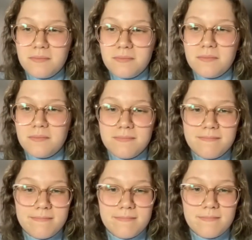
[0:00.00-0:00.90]

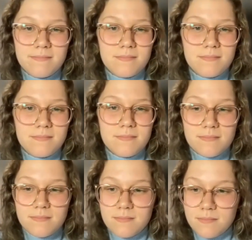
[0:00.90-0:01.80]

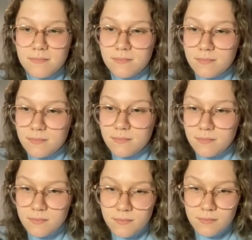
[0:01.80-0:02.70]

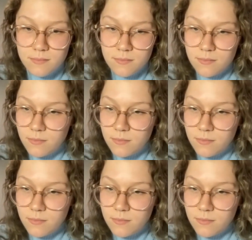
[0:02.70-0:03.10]
Nothing is said.